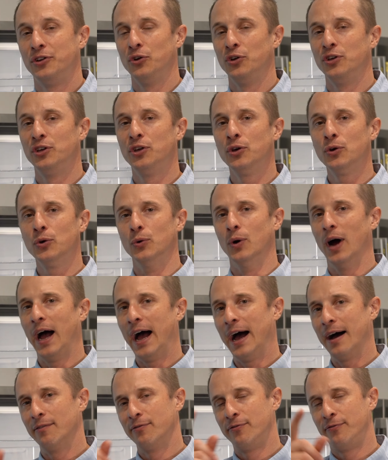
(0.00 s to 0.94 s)
Do you
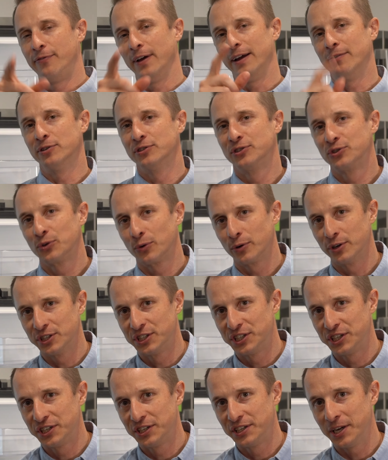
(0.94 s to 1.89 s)
have favorite
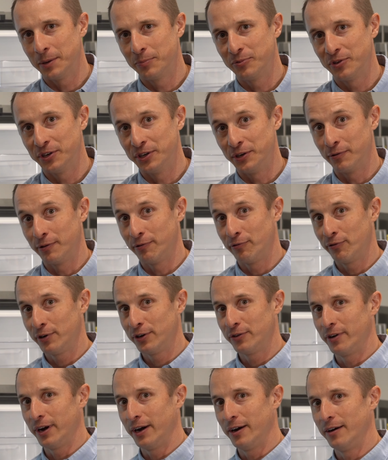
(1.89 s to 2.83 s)
storage tips in your
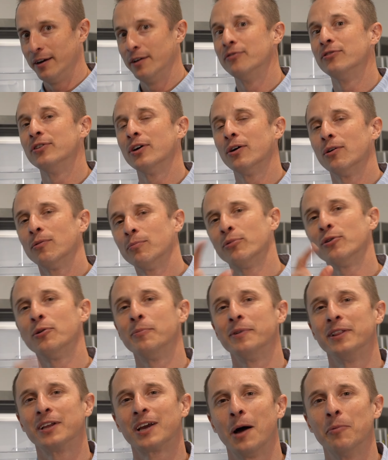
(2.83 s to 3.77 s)
refrigerator? If so, put
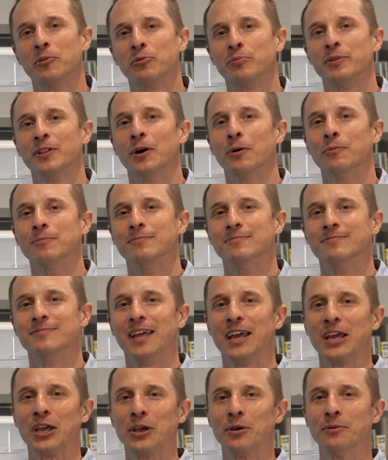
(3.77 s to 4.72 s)
them in the comments below.
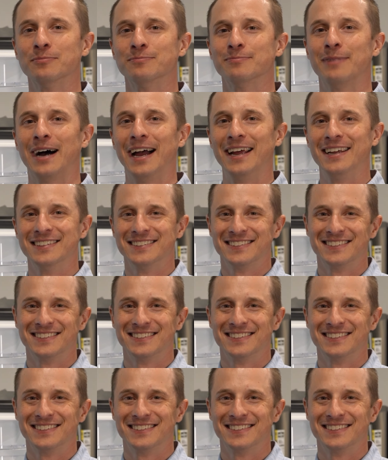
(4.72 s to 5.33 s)
Thank you. Bye.